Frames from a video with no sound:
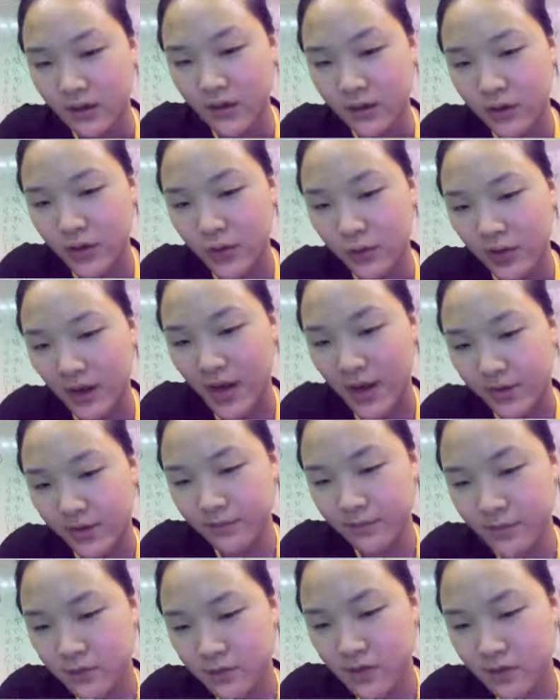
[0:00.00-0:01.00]

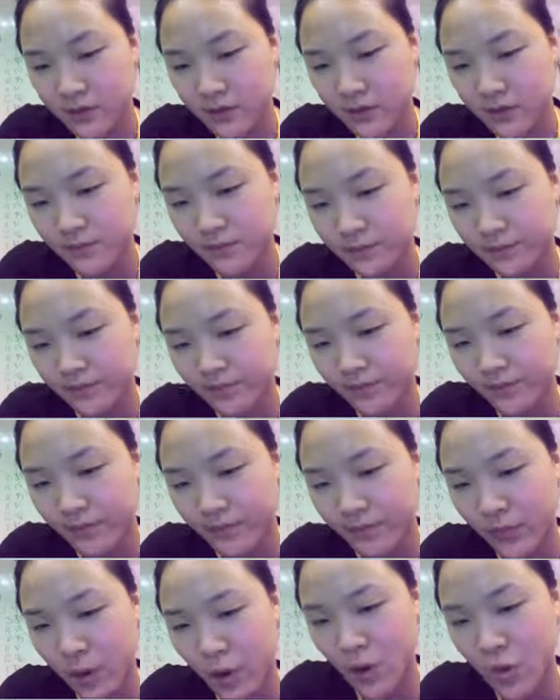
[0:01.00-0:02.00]
grams
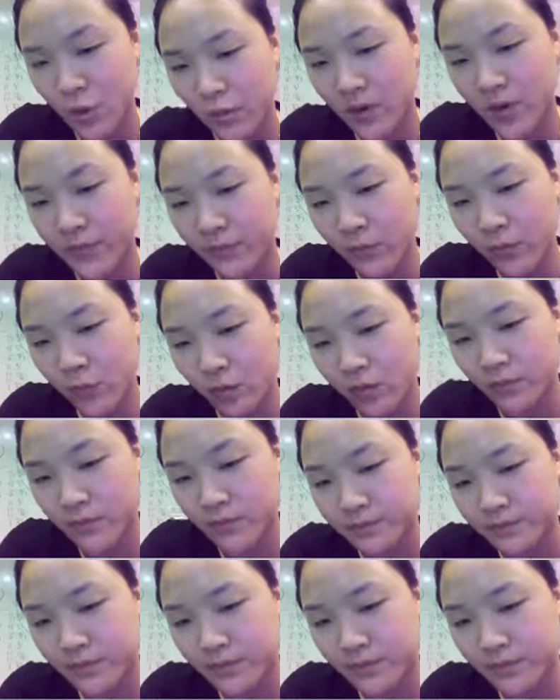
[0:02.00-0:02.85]
per 1 mole.